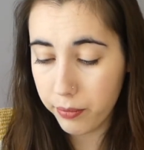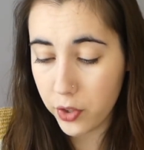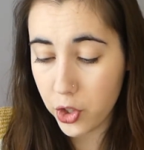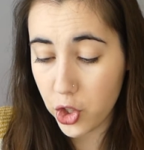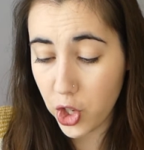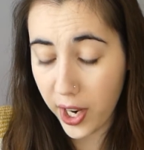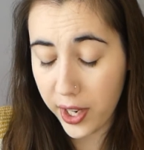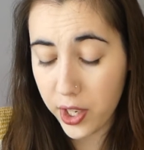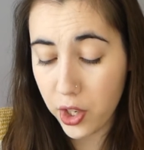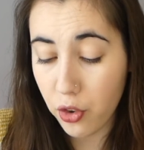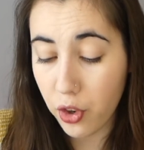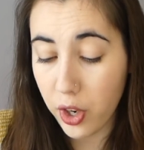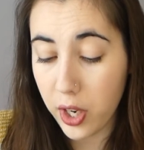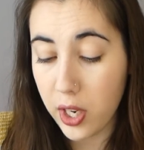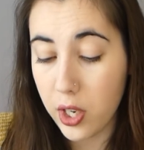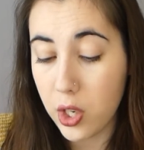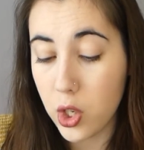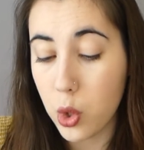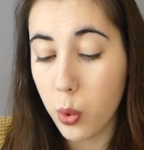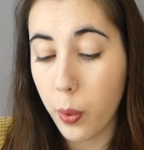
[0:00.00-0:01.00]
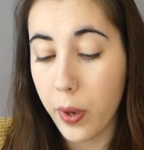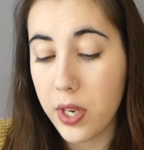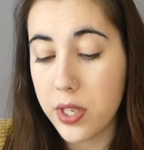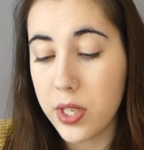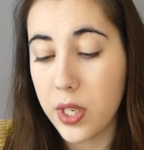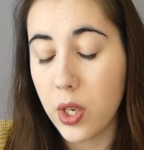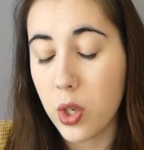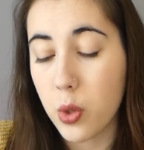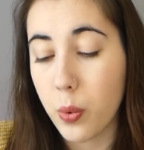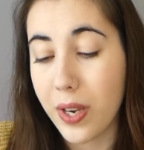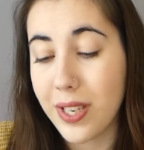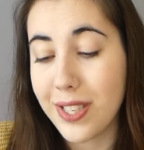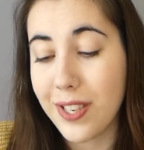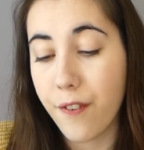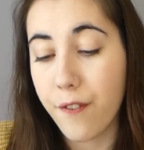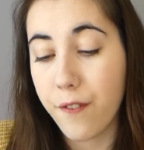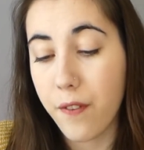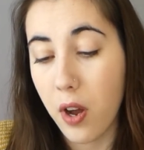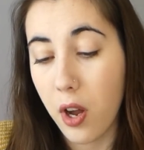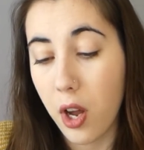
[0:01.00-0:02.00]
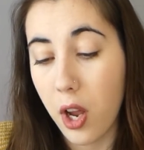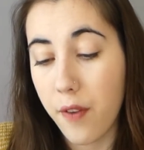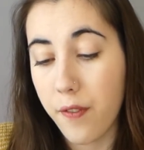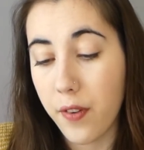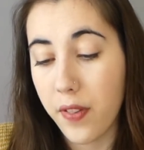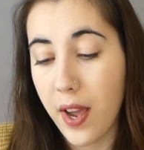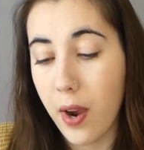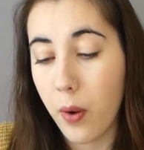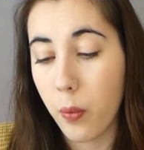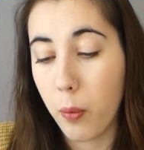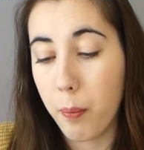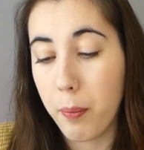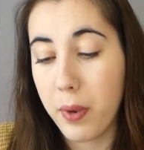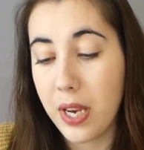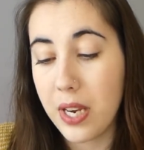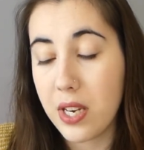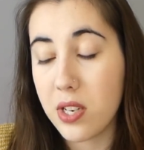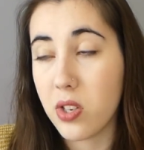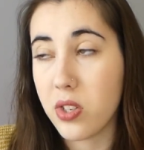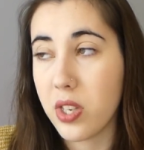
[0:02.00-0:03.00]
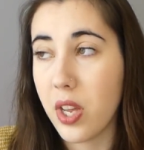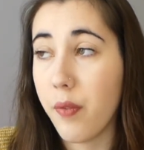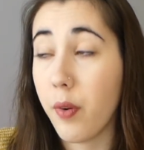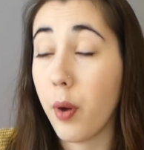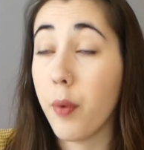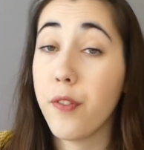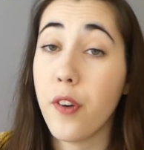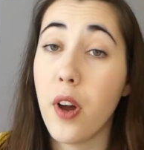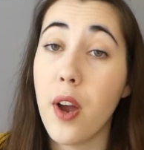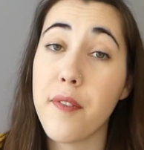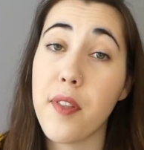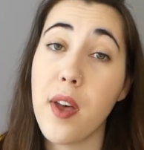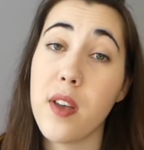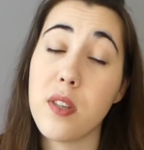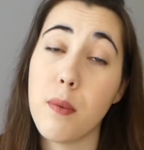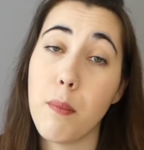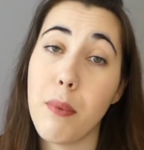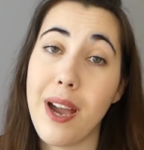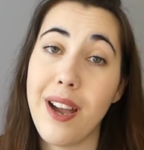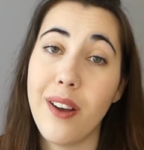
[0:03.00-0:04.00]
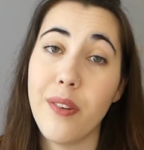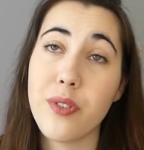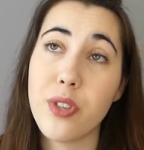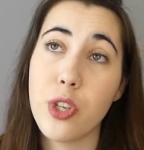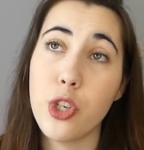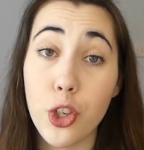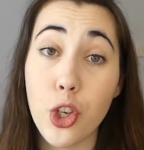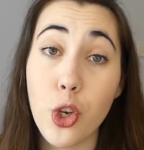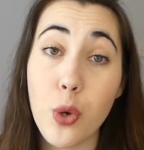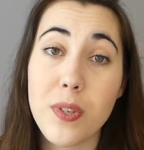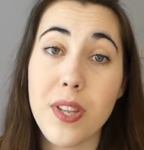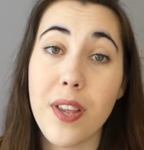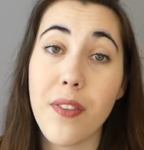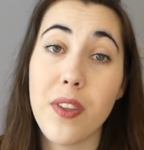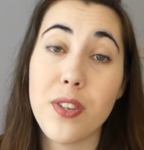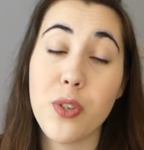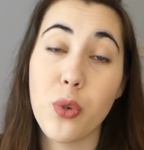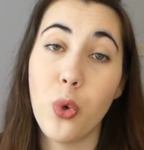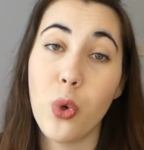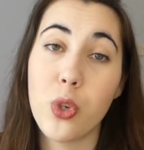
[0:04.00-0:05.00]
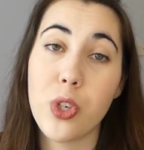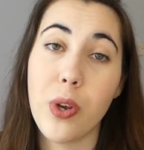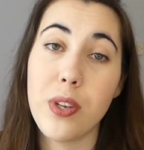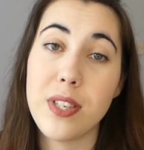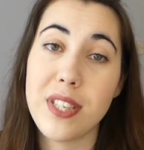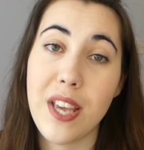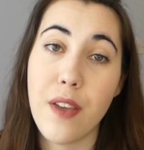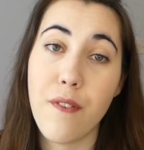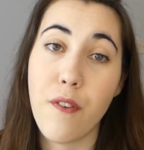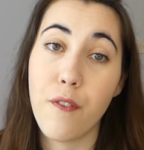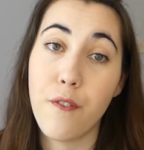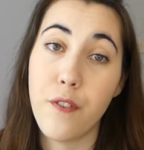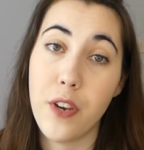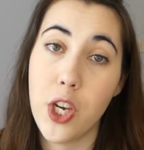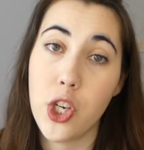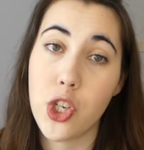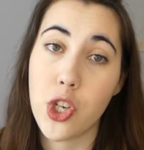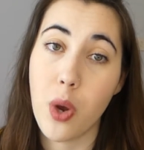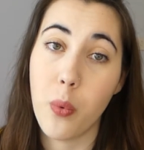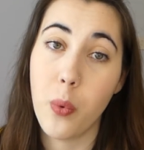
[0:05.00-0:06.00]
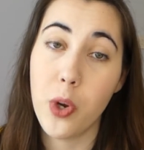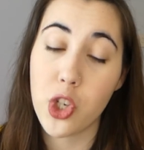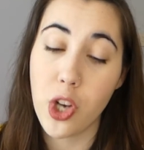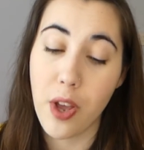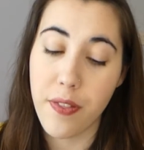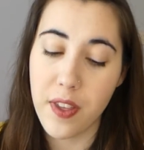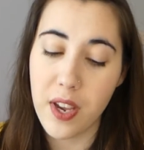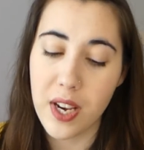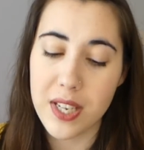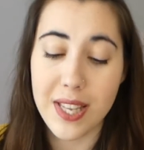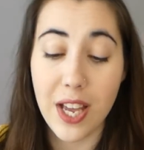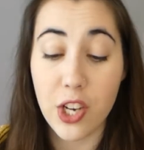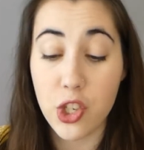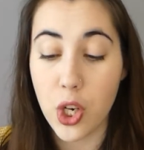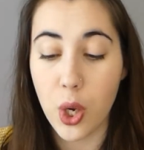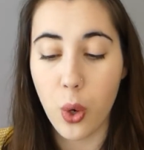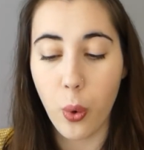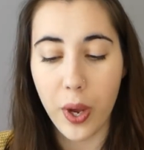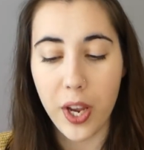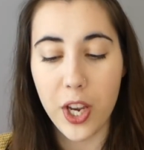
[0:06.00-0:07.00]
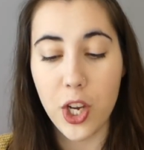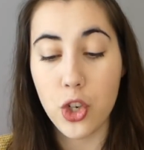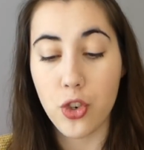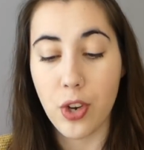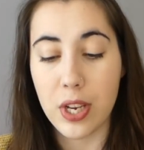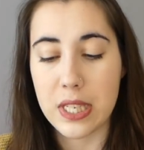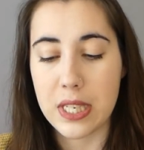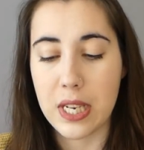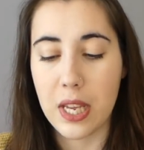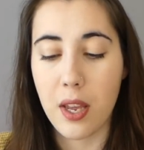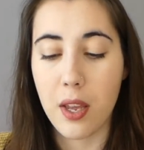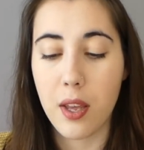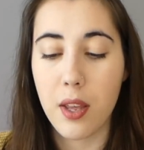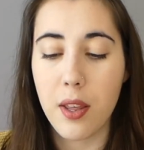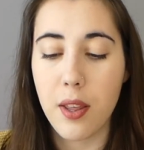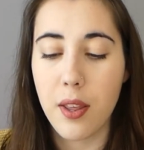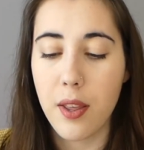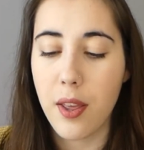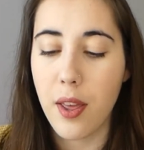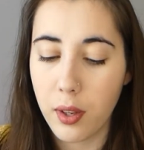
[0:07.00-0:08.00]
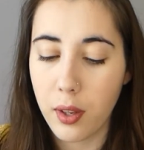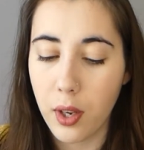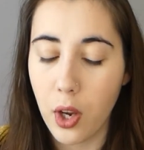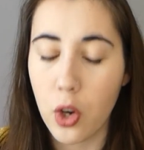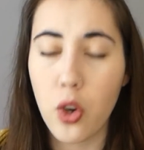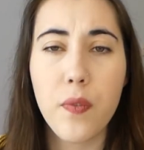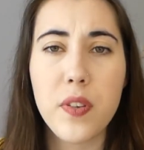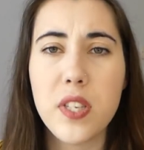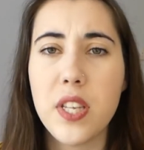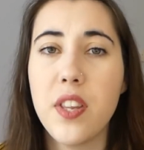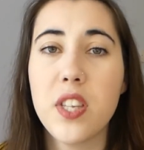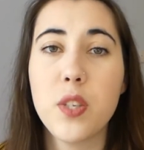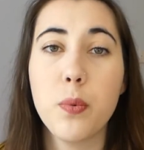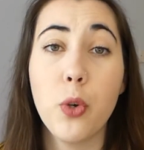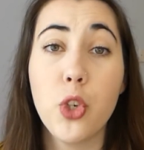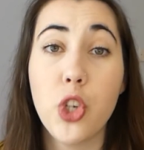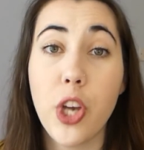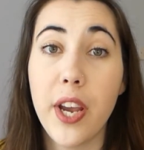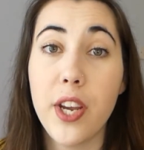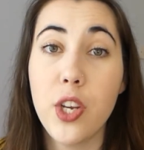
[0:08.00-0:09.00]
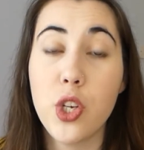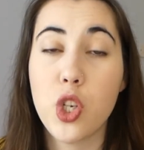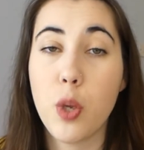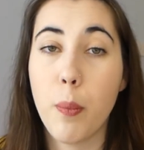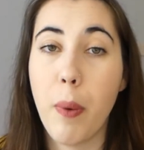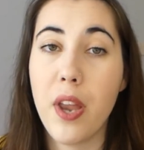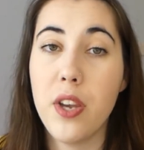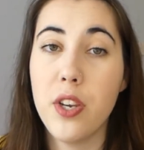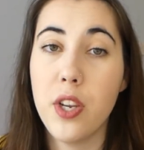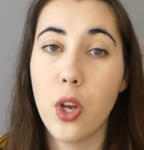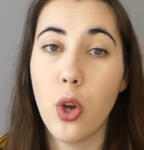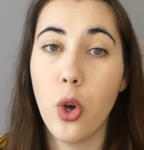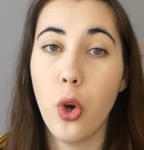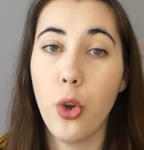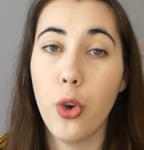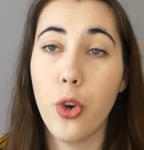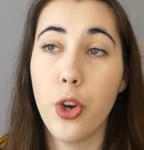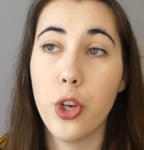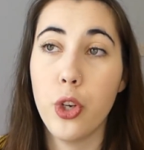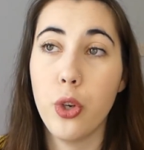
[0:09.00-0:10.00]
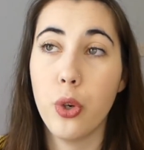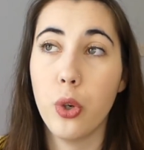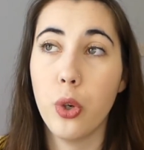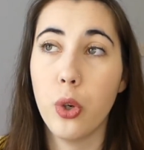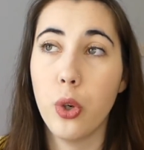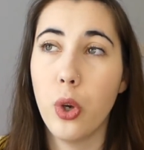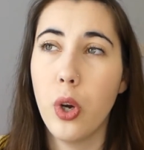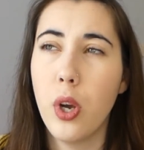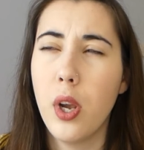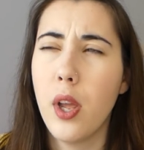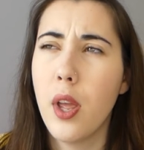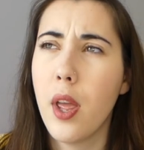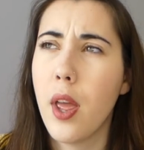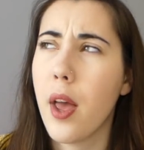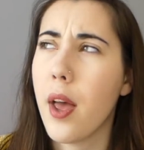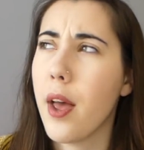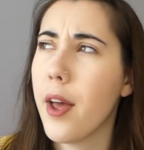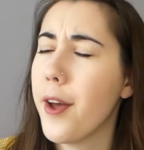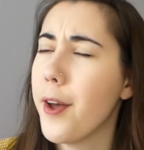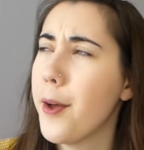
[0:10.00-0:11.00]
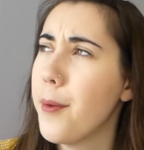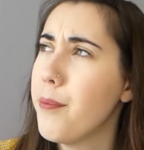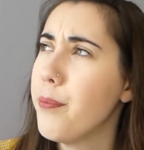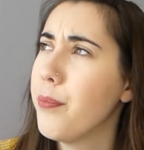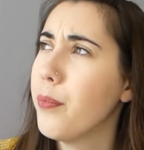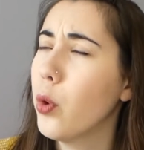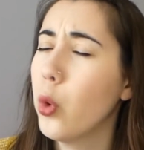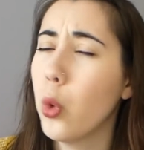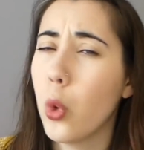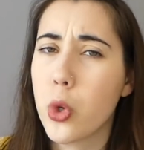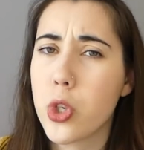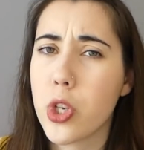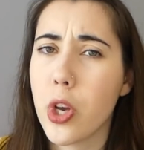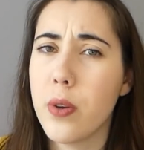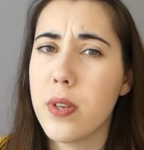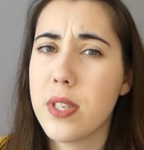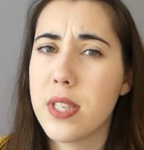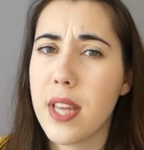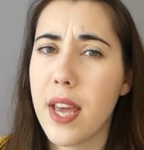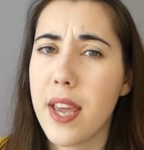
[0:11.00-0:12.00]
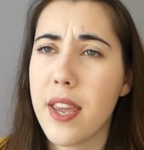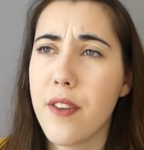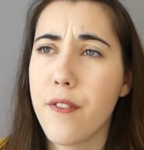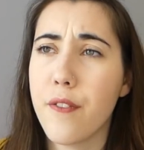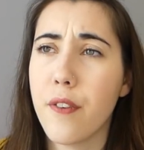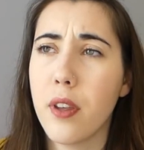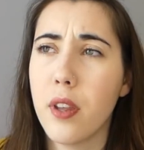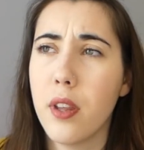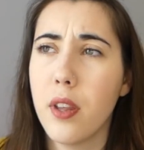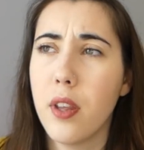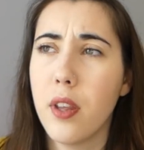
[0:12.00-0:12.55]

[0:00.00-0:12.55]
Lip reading: January in 2025, and that would be to save up £5,000 using this auto save feature, which I think is actually quite interesting. And obviously this will change depending on your auto save